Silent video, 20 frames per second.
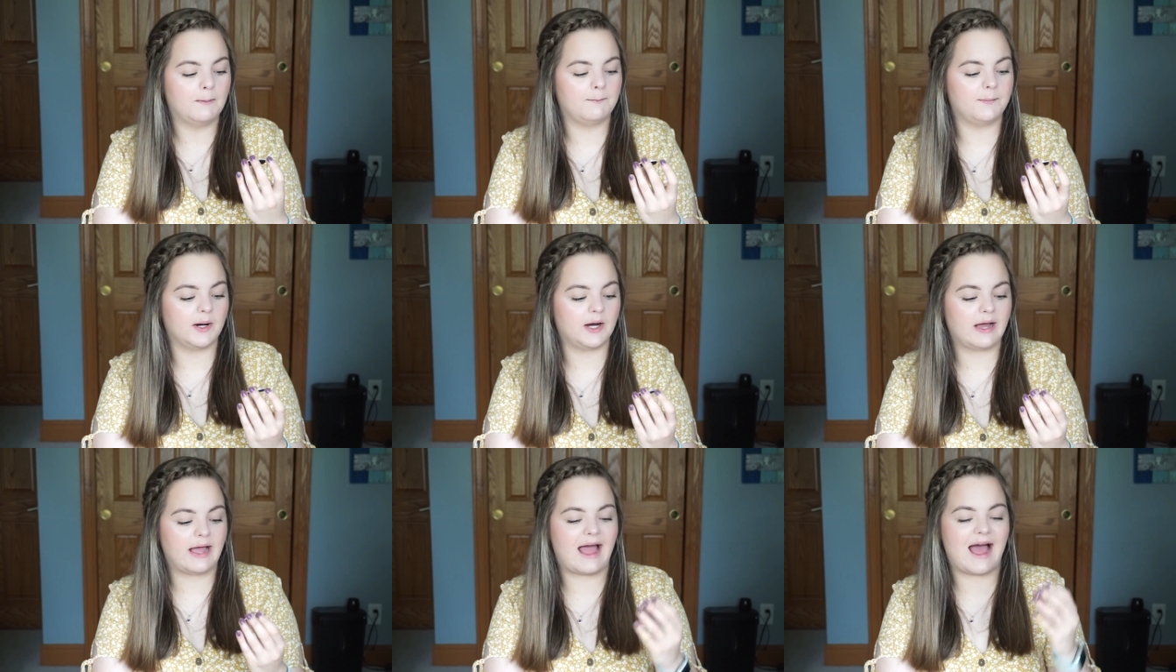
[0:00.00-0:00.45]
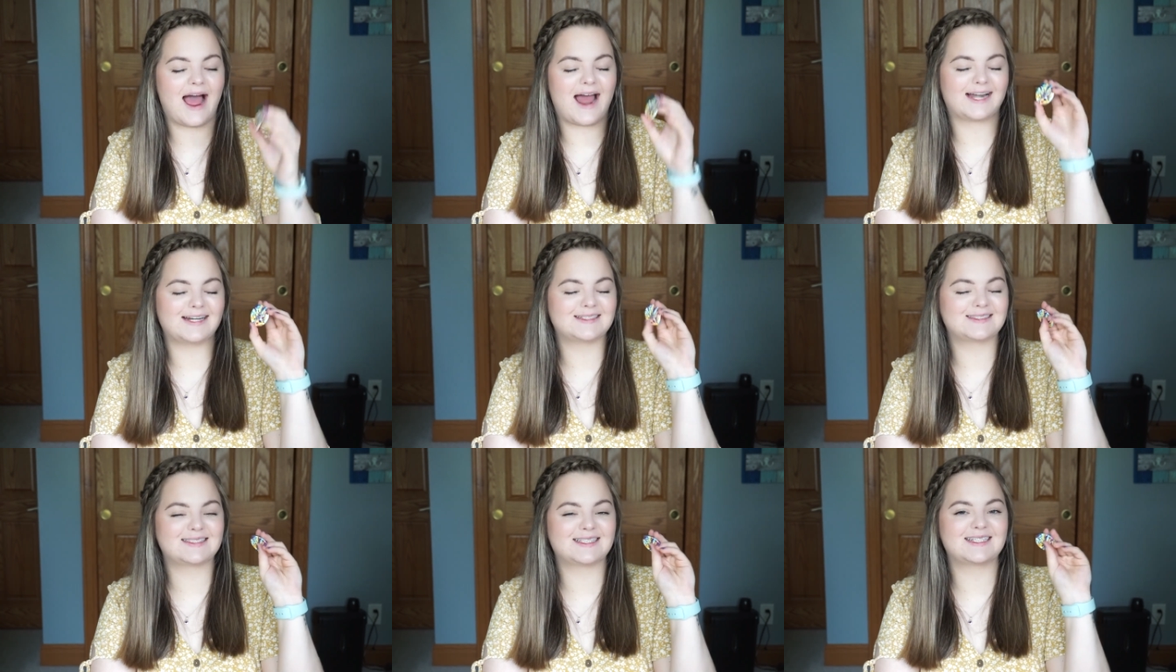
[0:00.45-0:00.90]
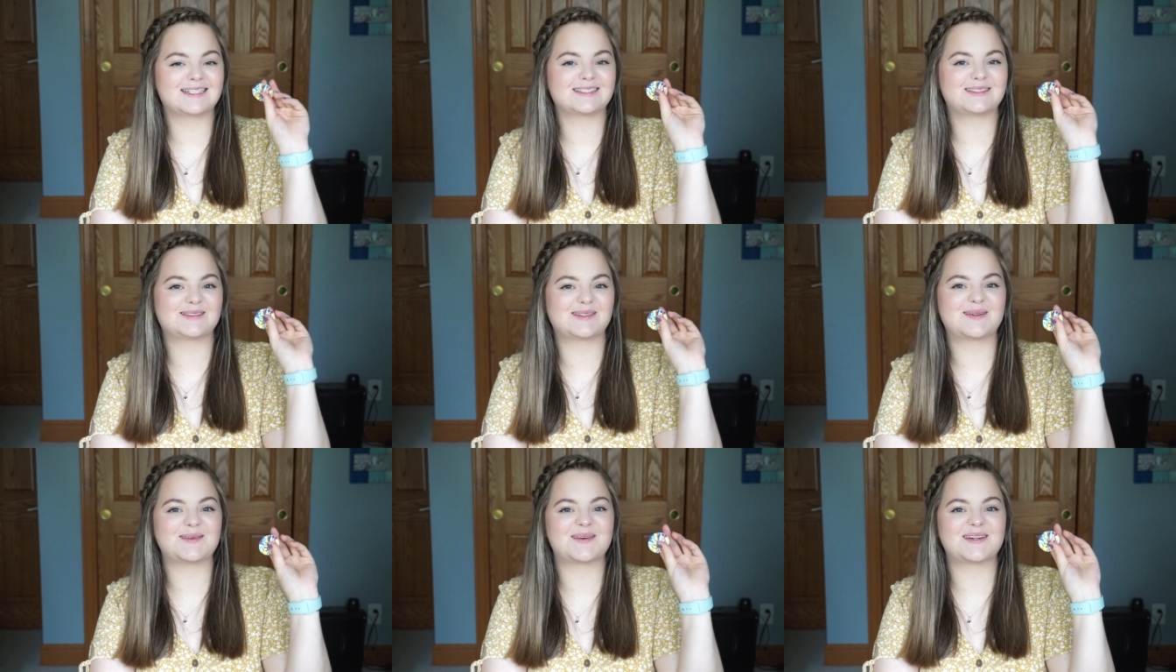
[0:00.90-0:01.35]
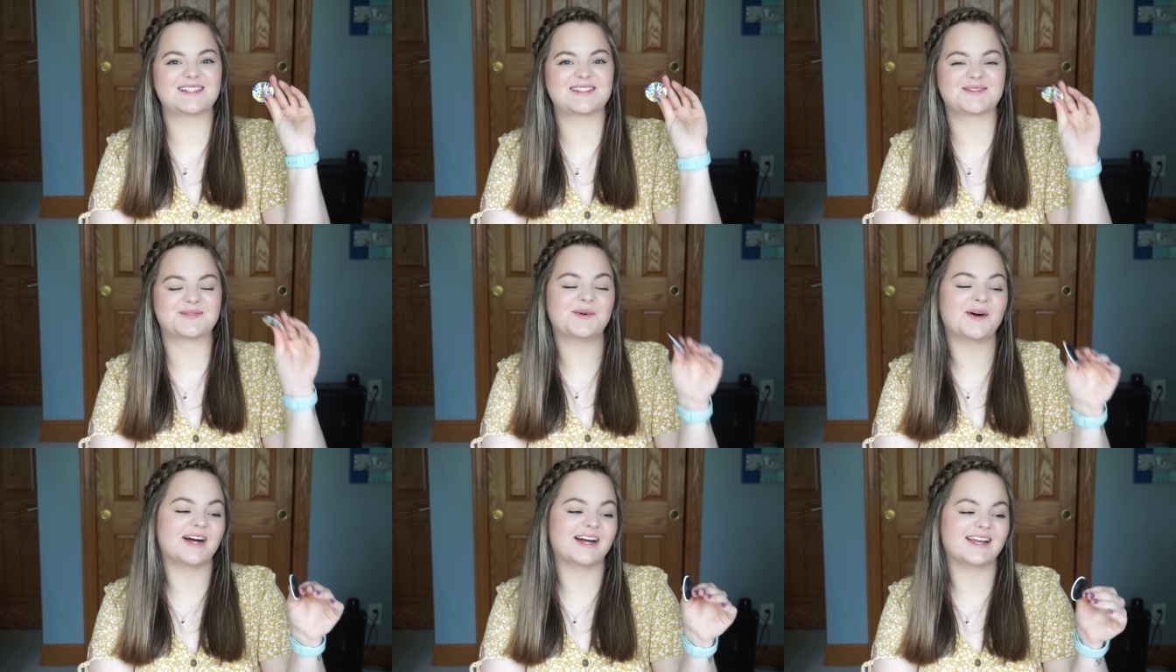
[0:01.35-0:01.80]
but I just think it's so much
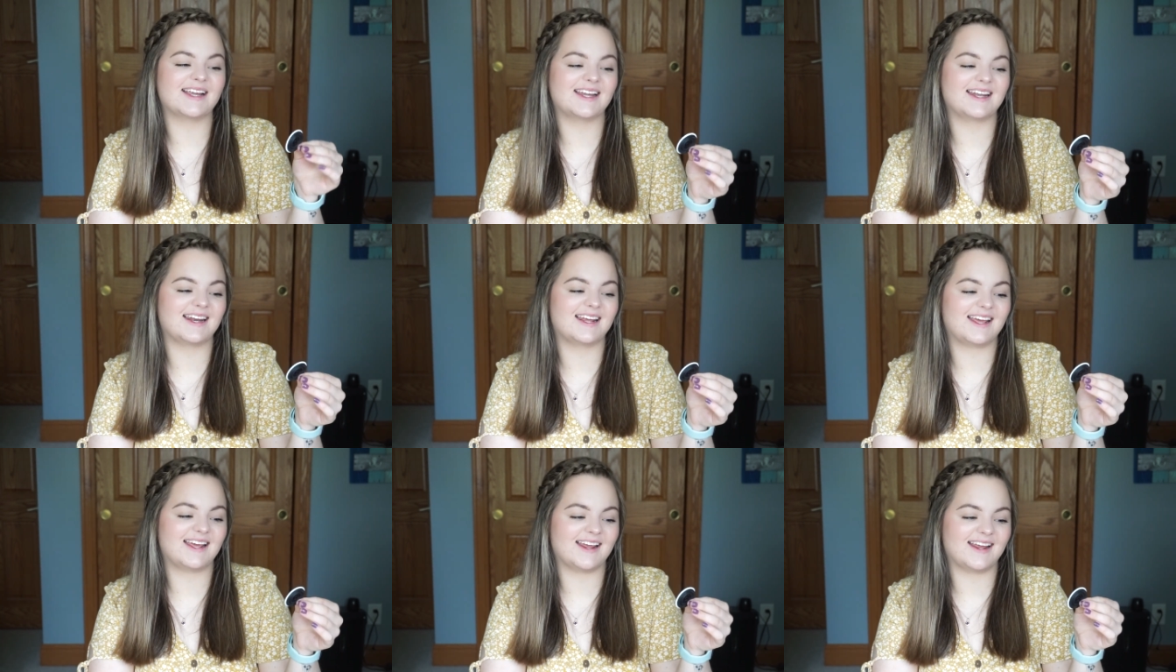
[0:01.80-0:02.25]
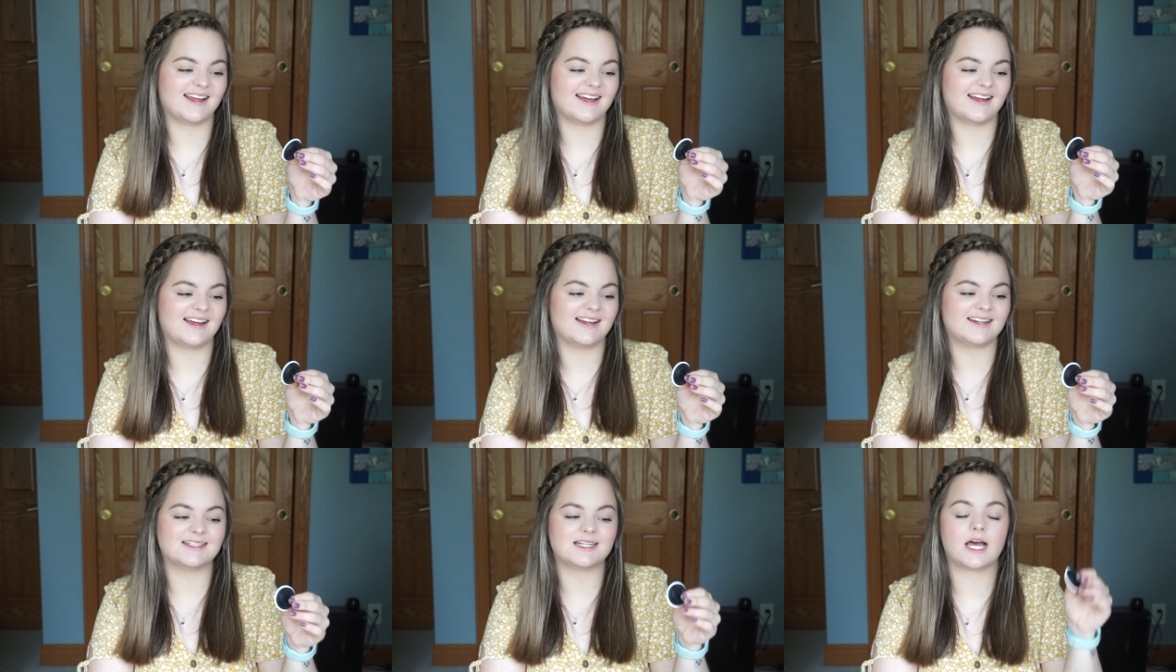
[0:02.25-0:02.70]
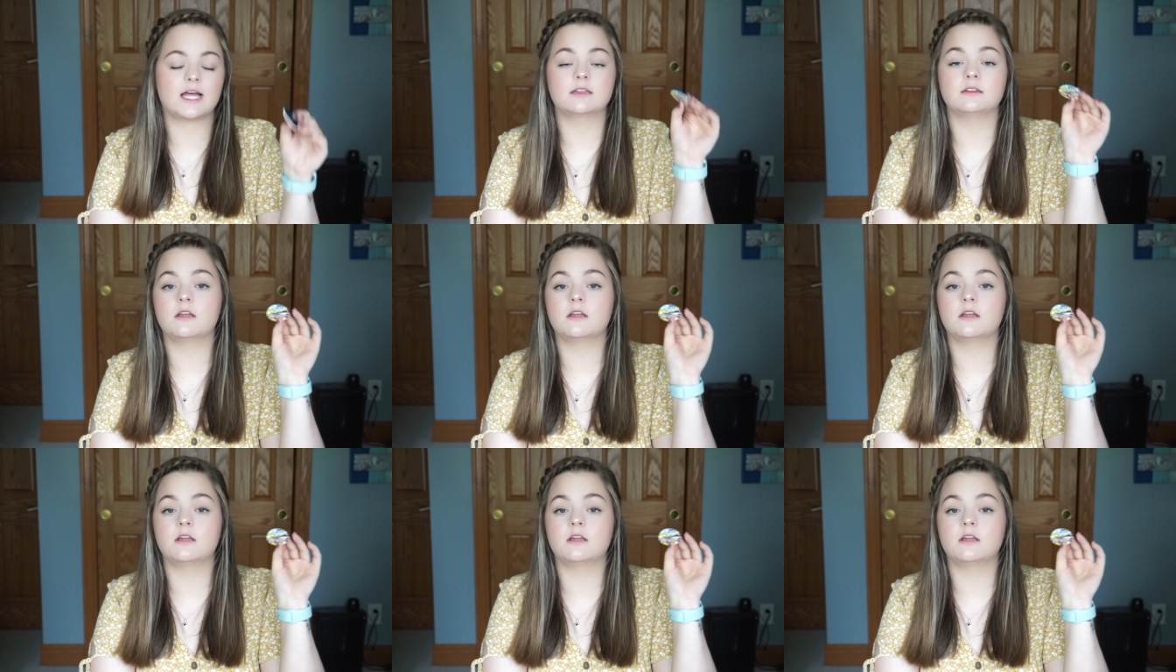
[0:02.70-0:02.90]
fun, and I